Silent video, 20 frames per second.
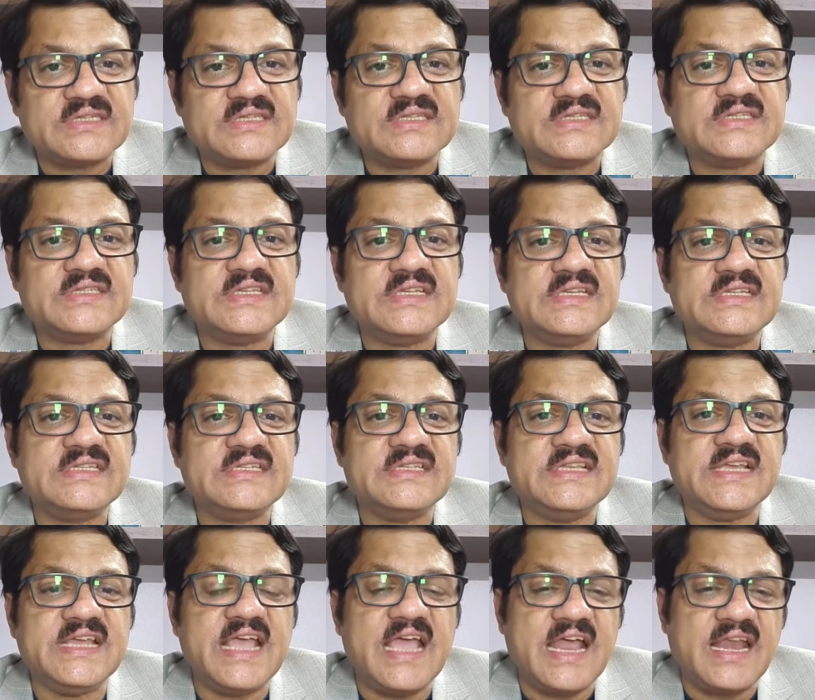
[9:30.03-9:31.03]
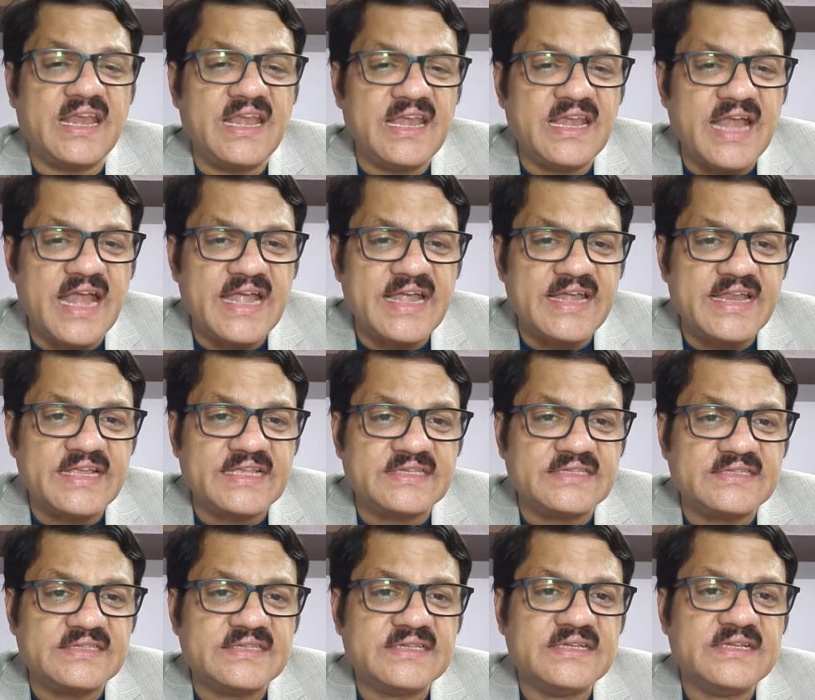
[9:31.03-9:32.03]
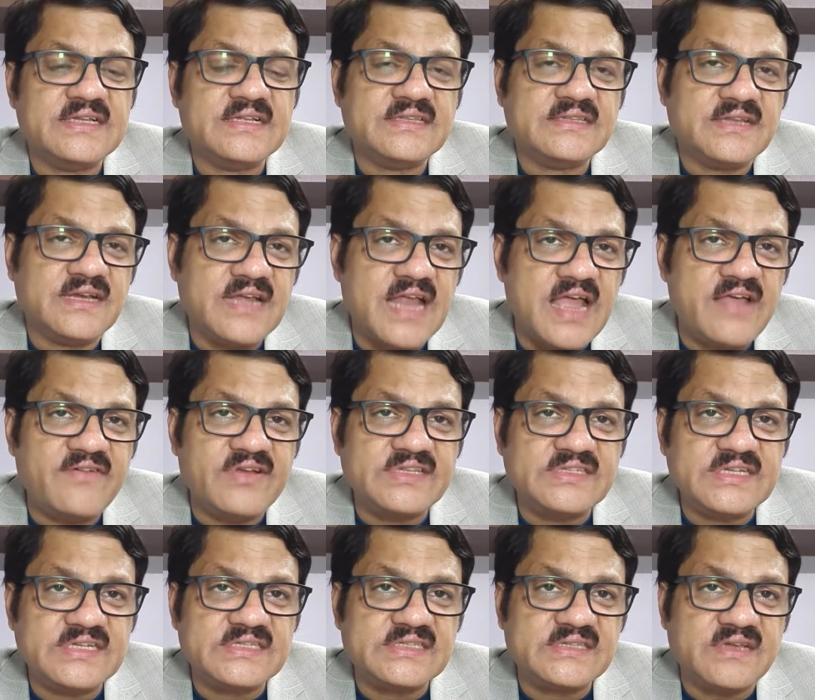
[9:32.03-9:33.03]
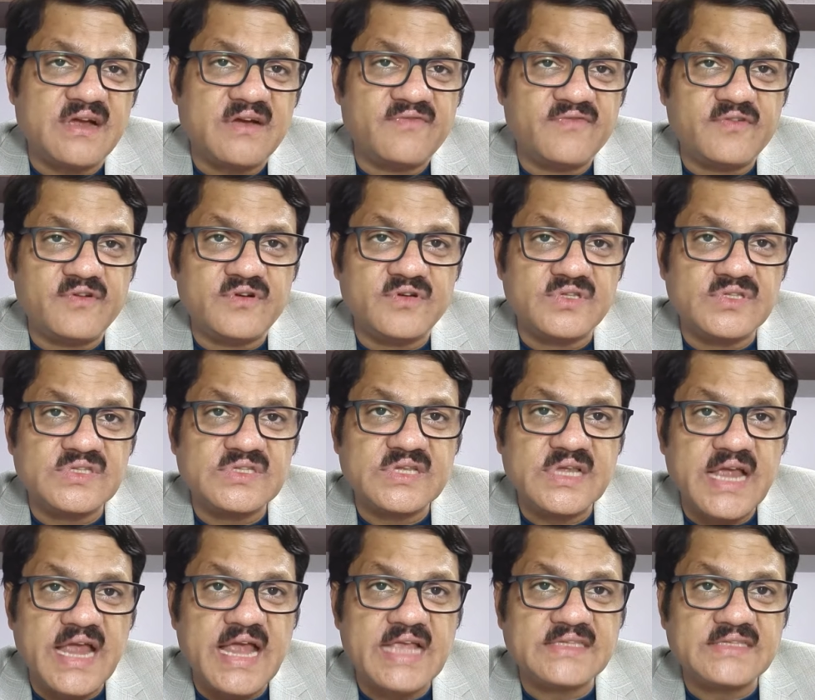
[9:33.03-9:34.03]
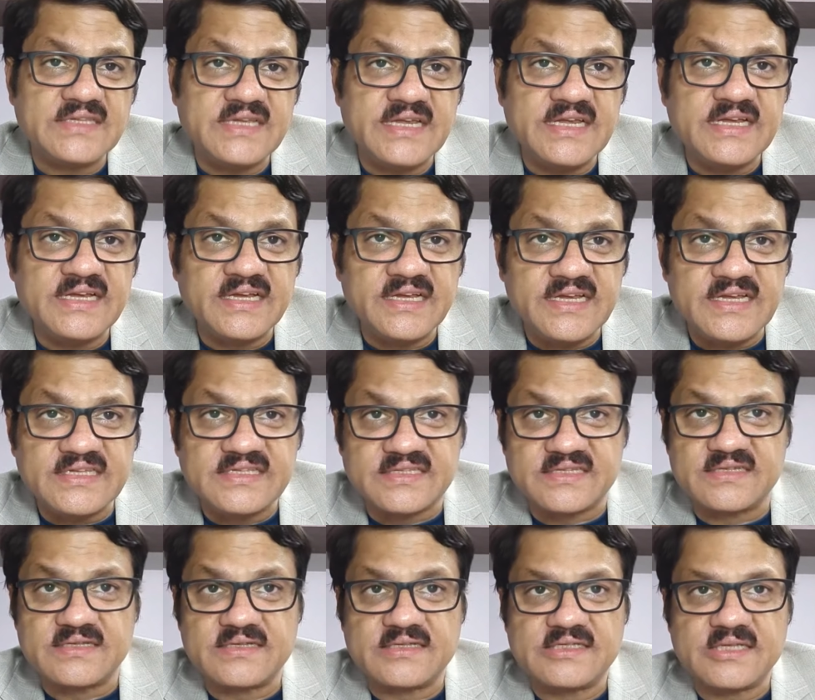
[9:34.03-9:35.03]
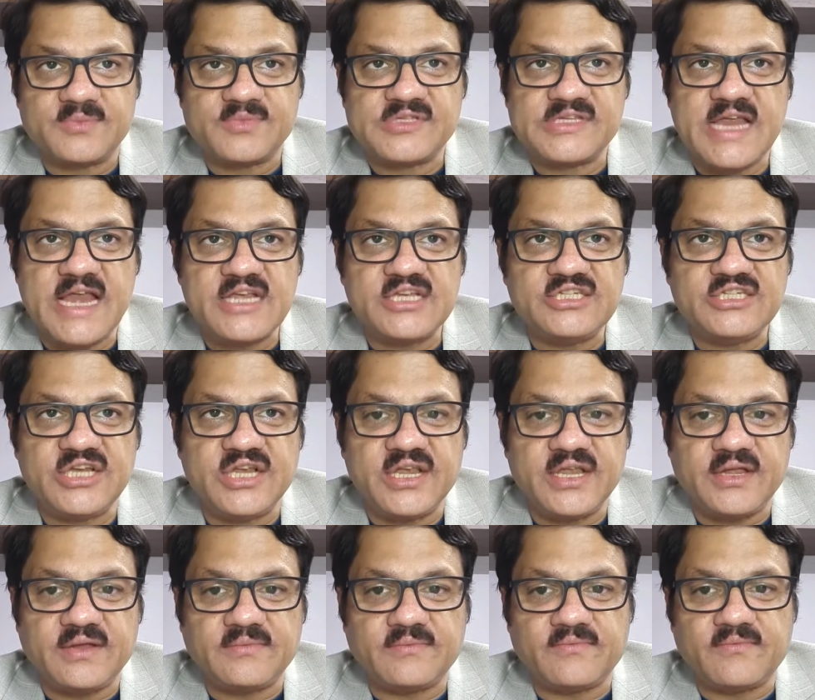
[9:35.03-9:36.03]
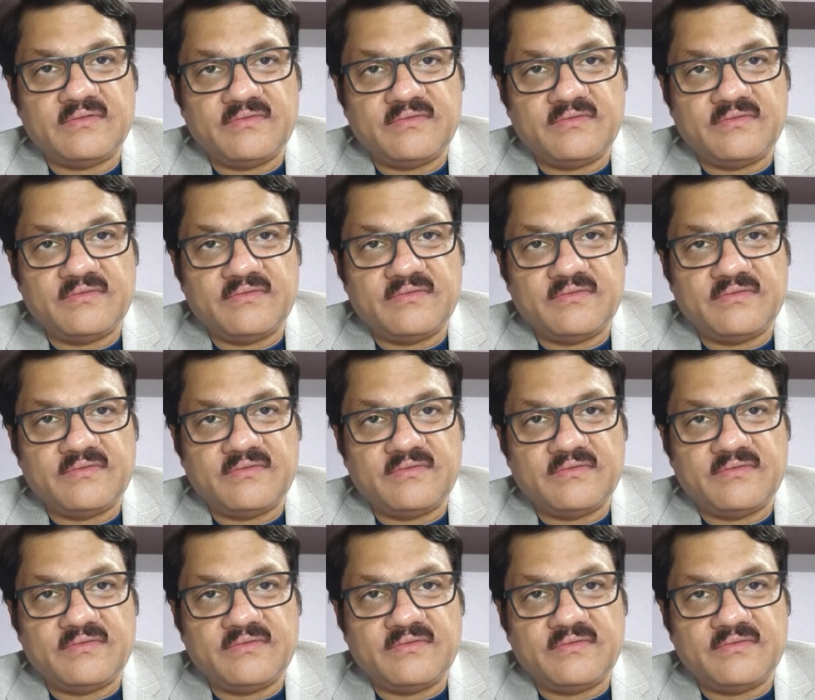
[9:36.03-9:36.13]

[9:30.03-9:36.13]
Since the early 90s, the divergence, of course, has increased substantially.